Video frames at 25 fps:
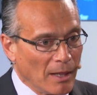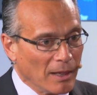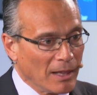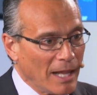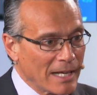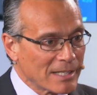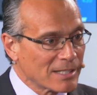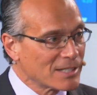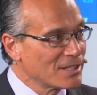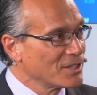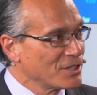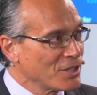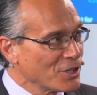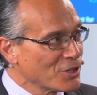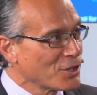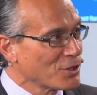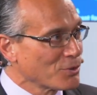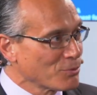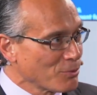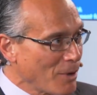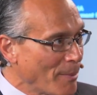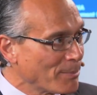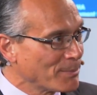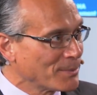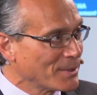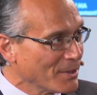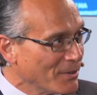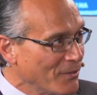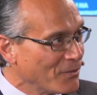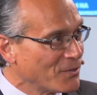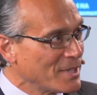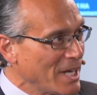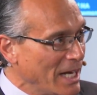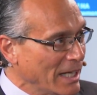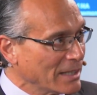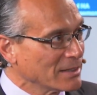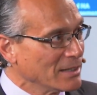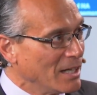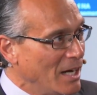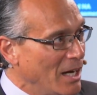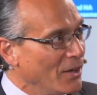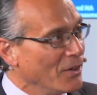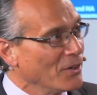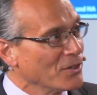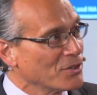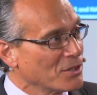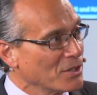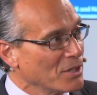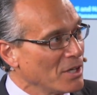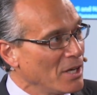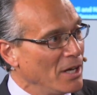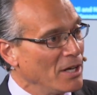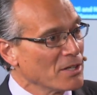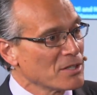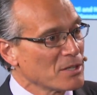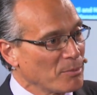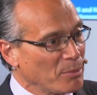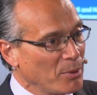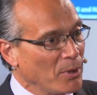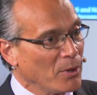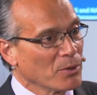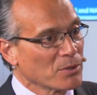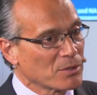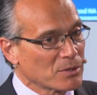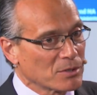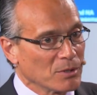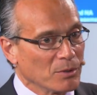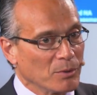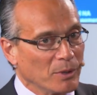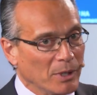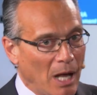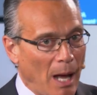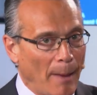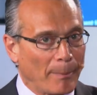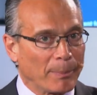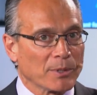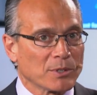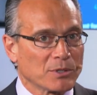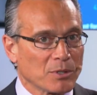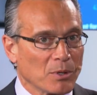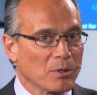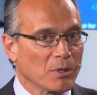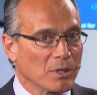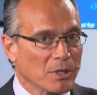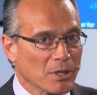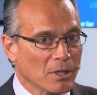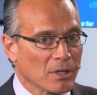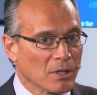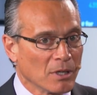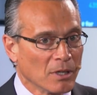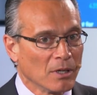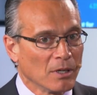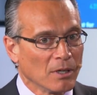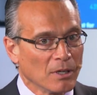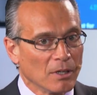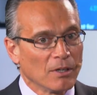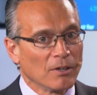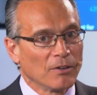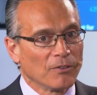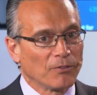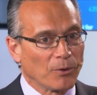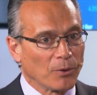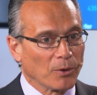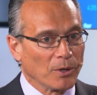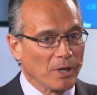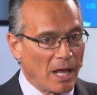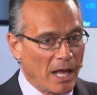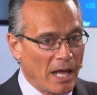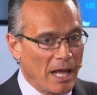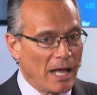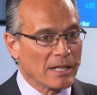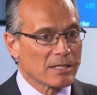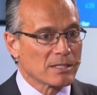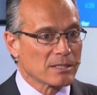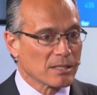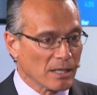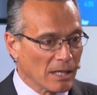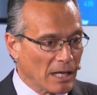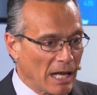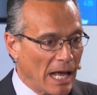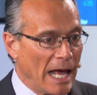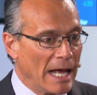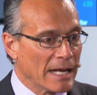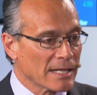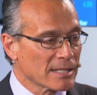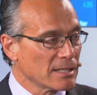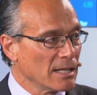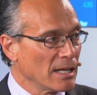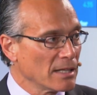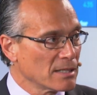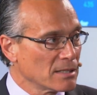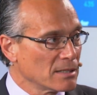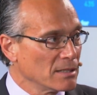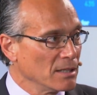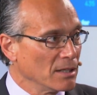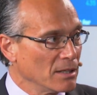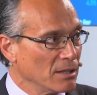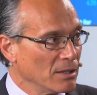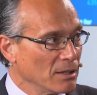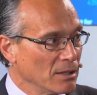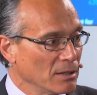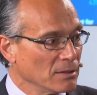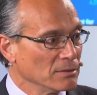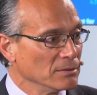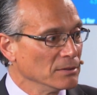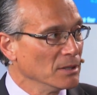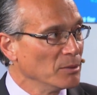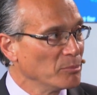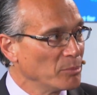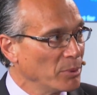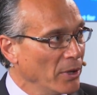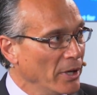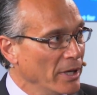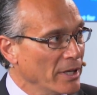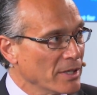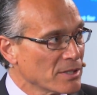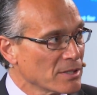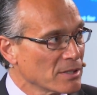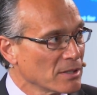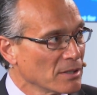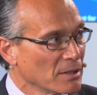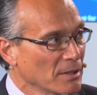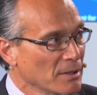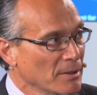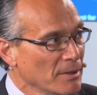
less disruptive technology as opposed to an opportunity for enhancing assets that are in place.